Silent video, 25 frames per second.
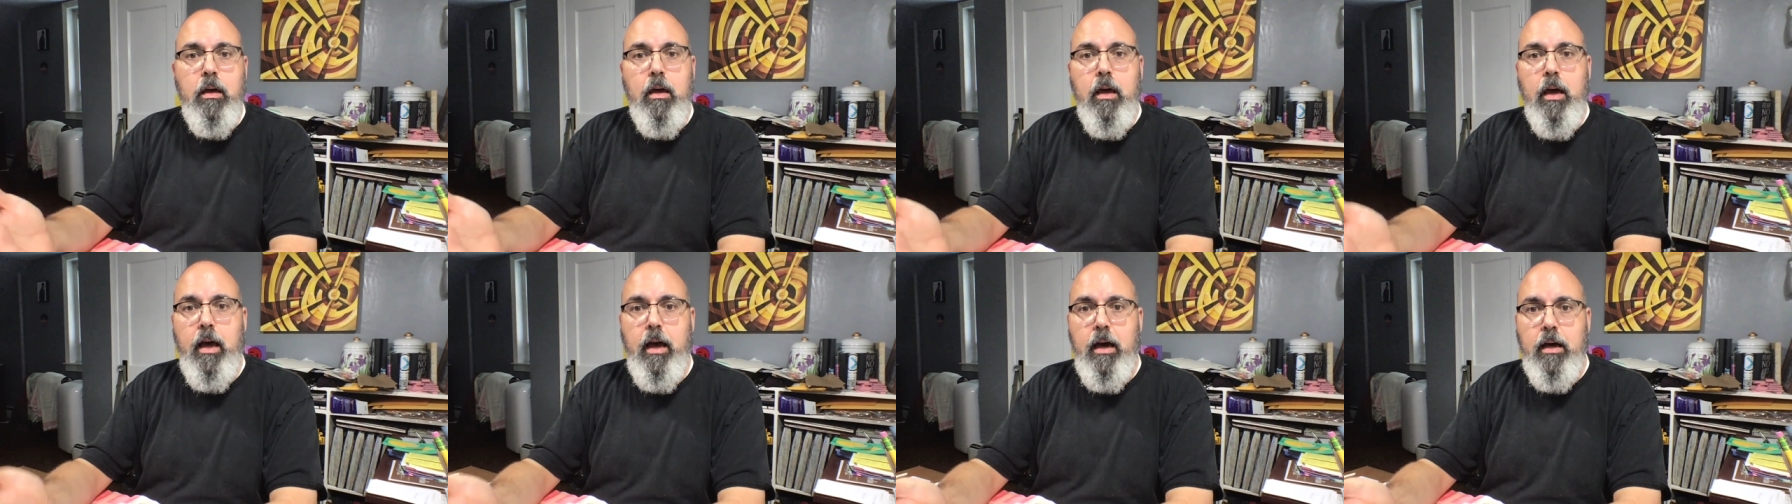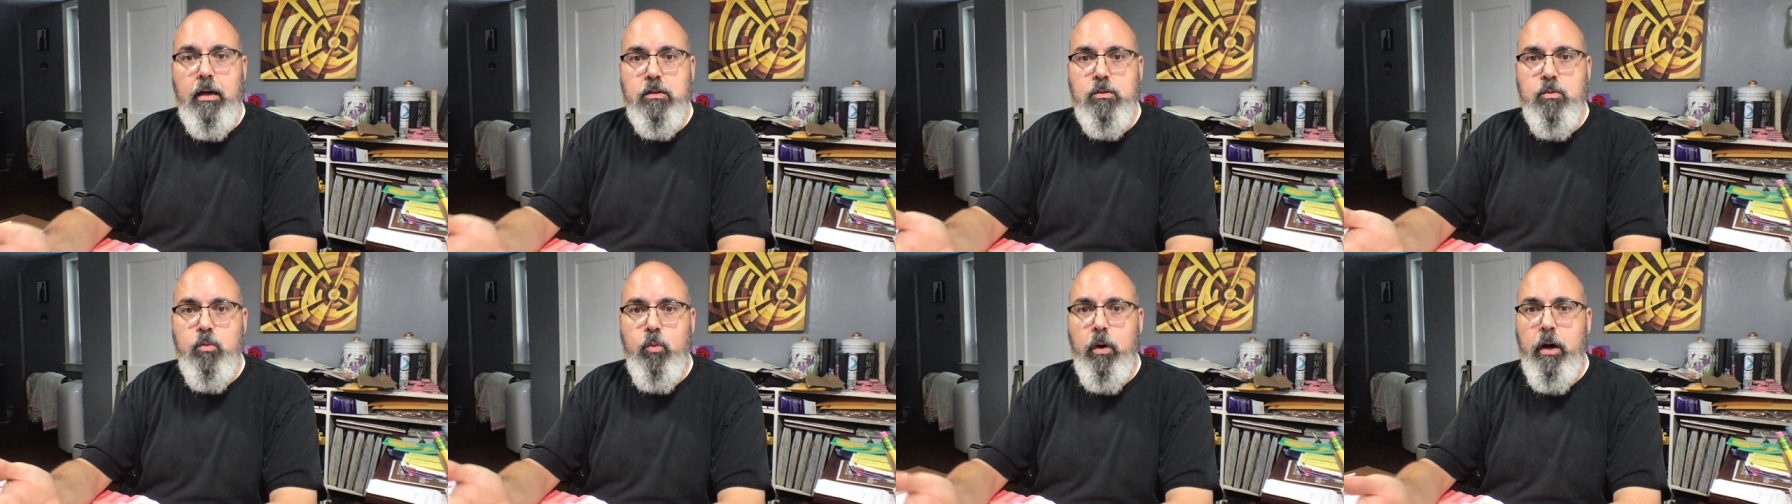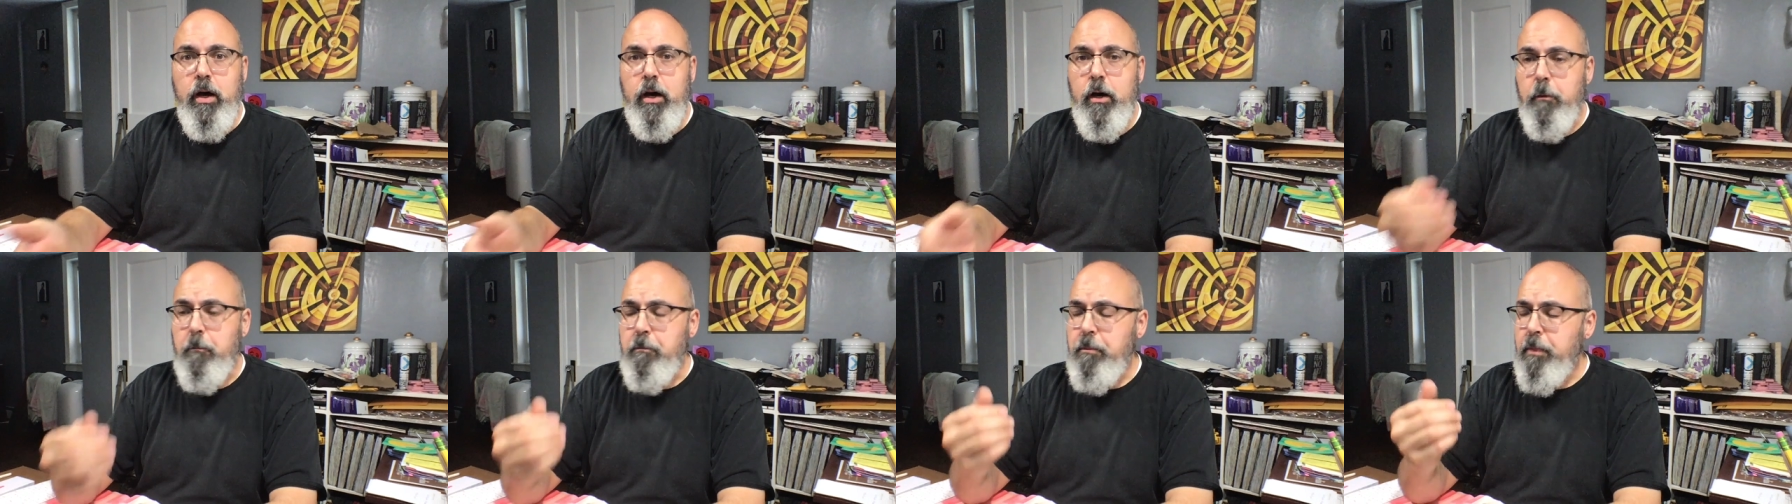as
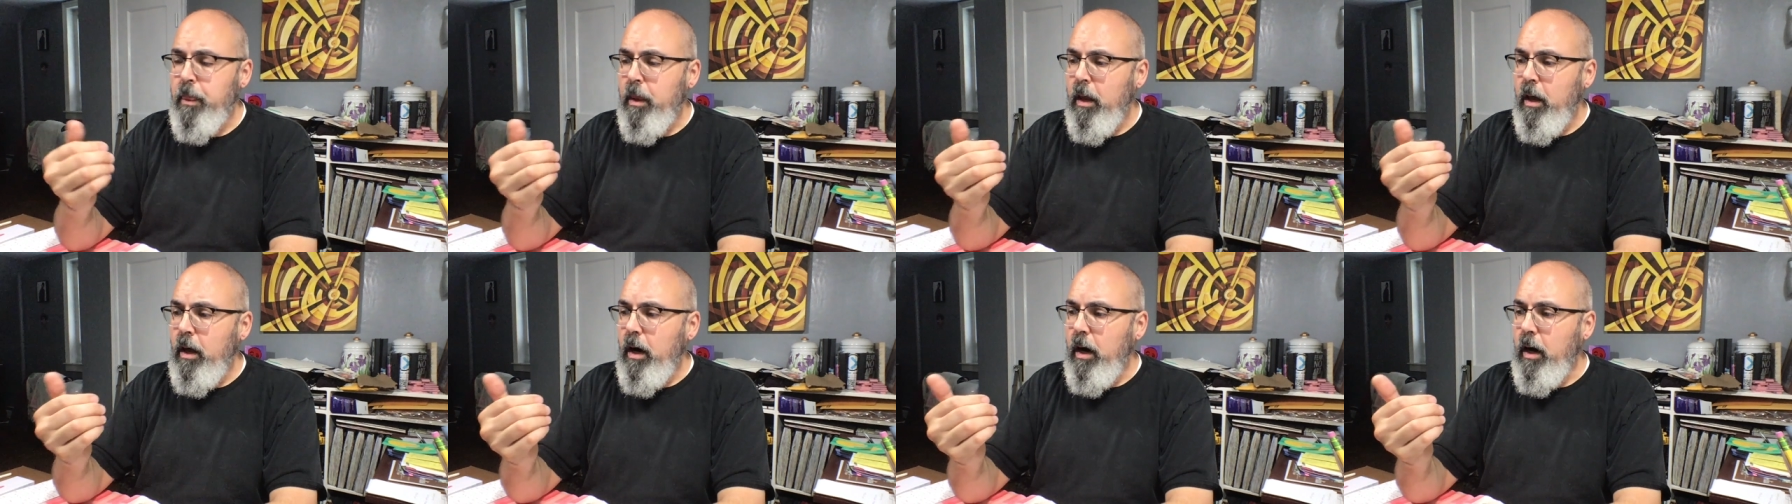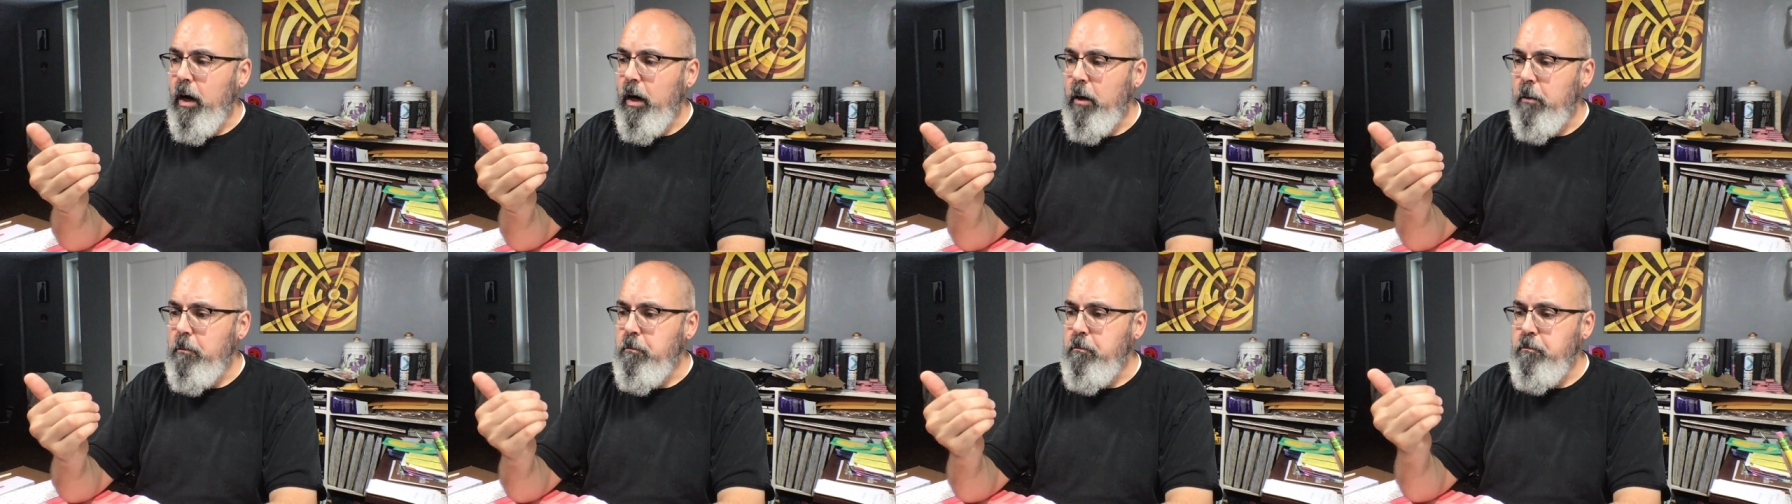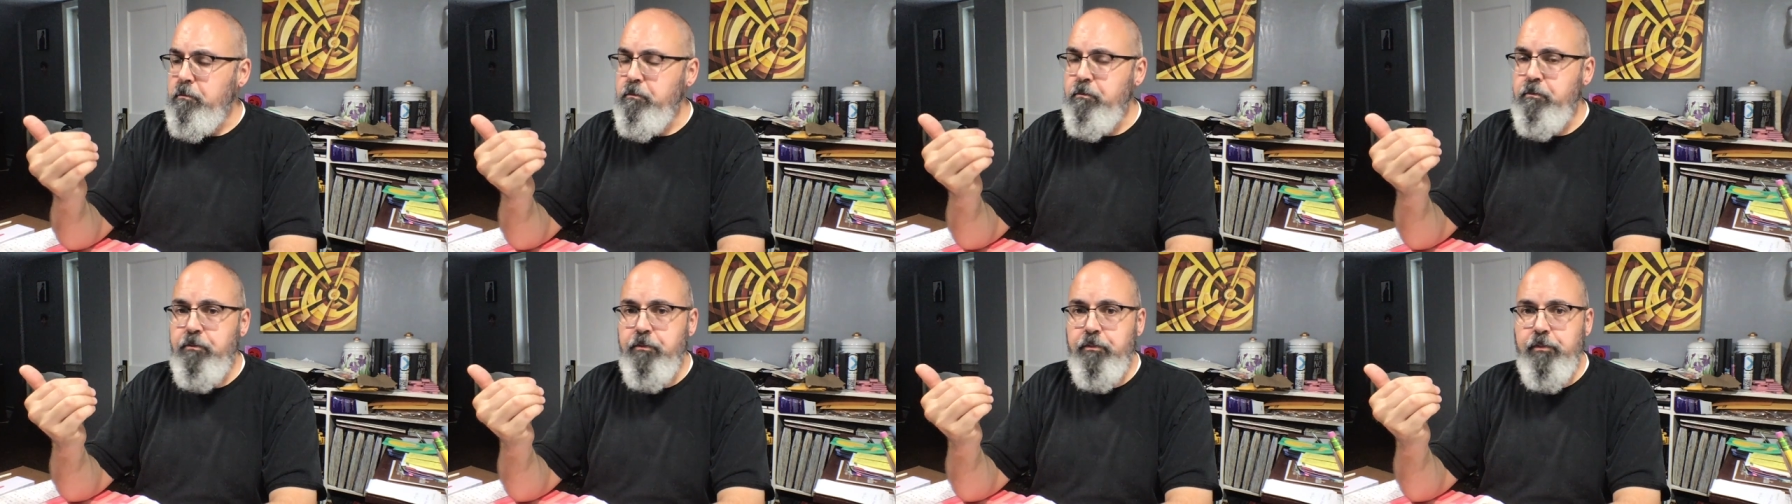well.
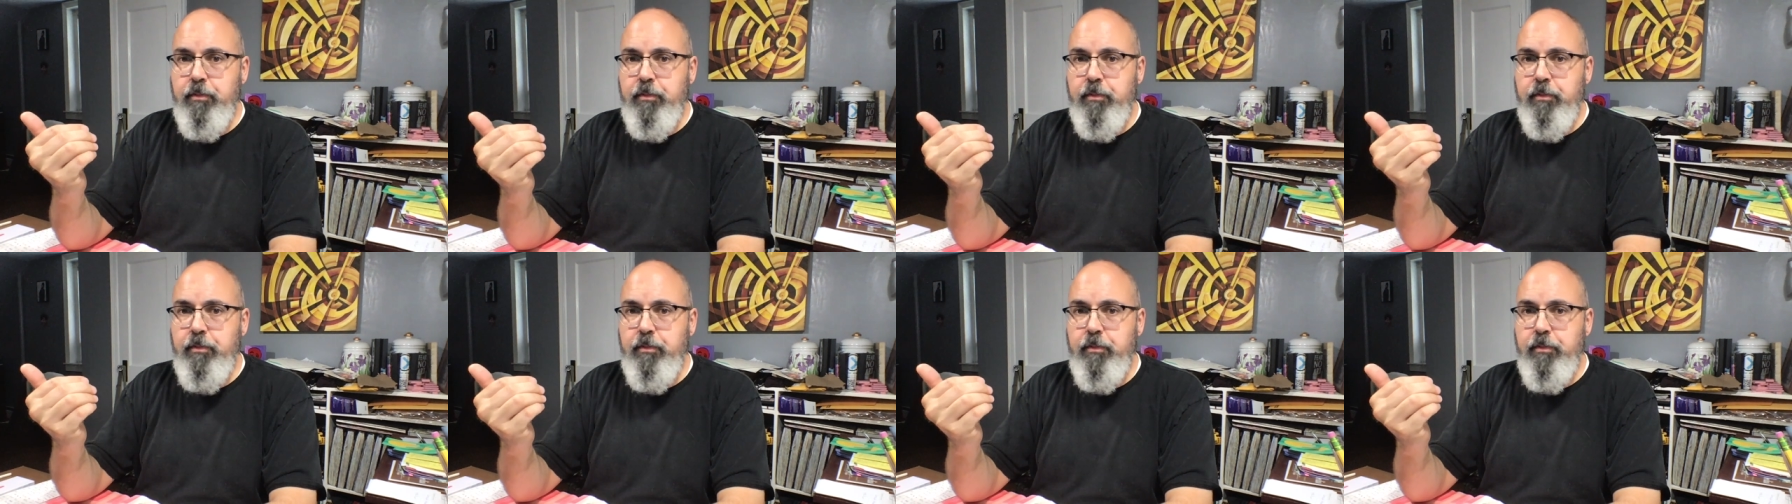Um,